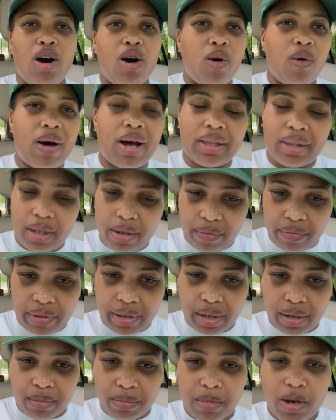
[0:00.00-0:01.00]
oh, I love
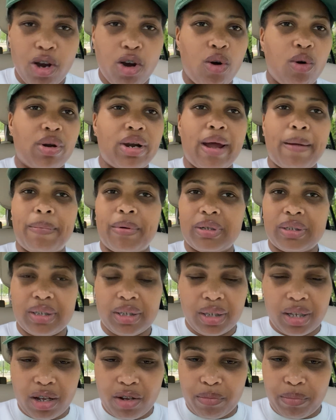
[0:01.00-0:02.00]
them or that
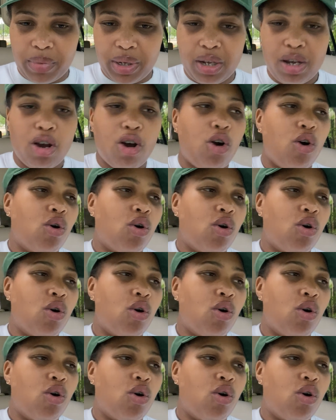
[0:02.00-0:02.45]
person loved me